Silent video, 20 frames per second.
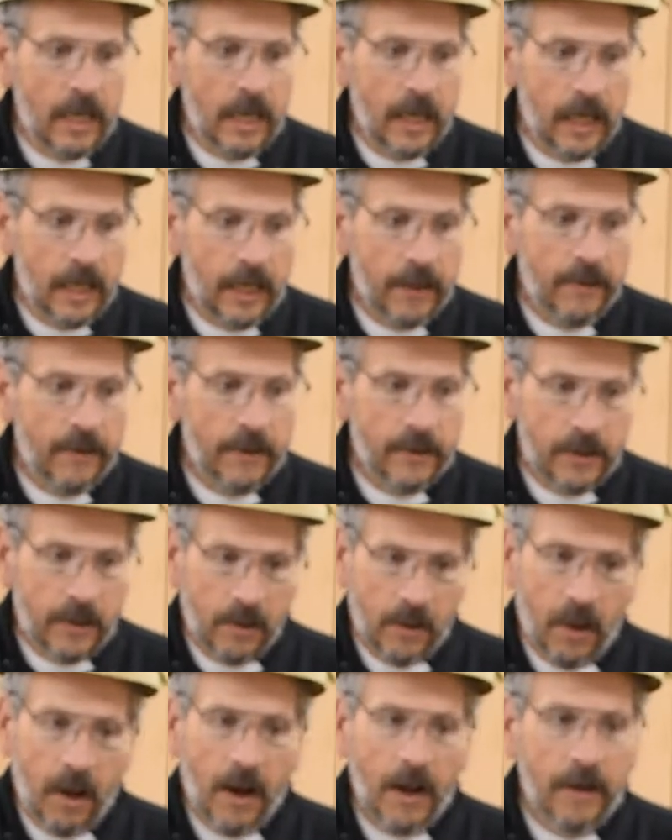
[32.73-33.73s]
there's a
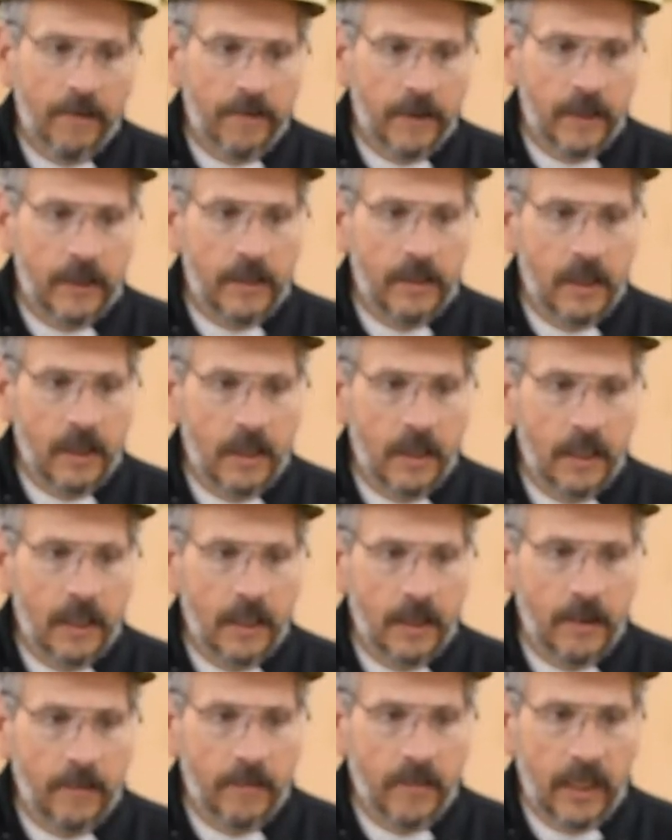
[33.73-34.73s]
lot of us that are
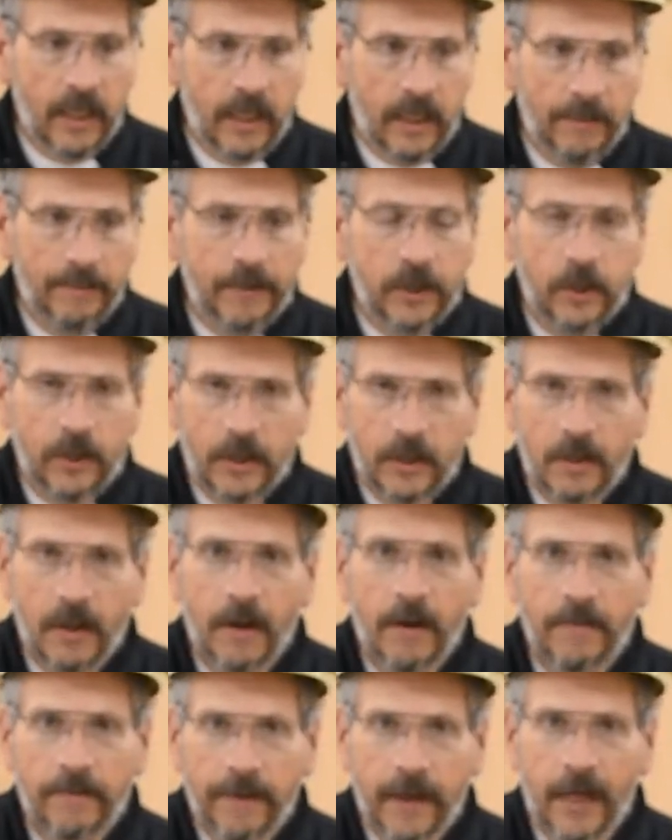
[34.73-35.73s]
going to be just
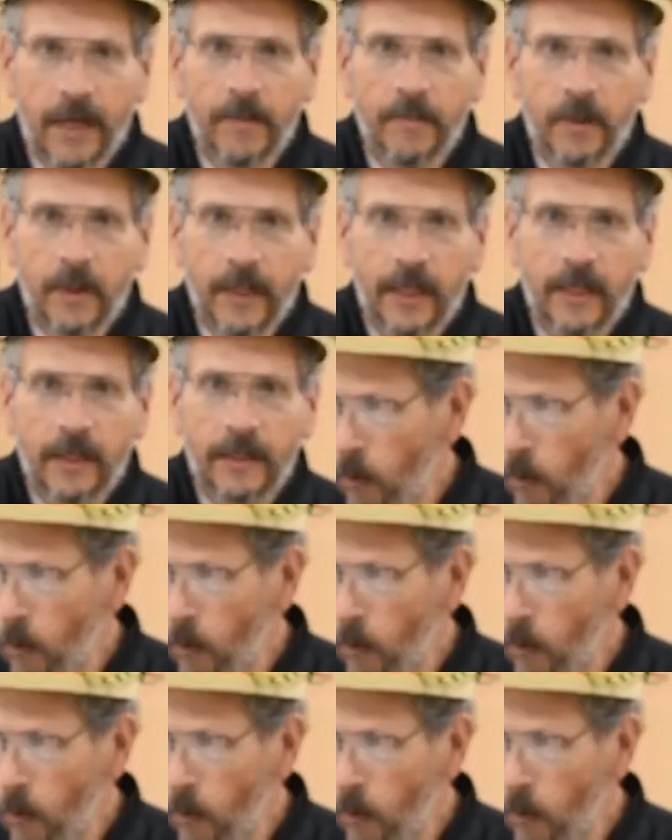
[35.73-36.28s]
our family,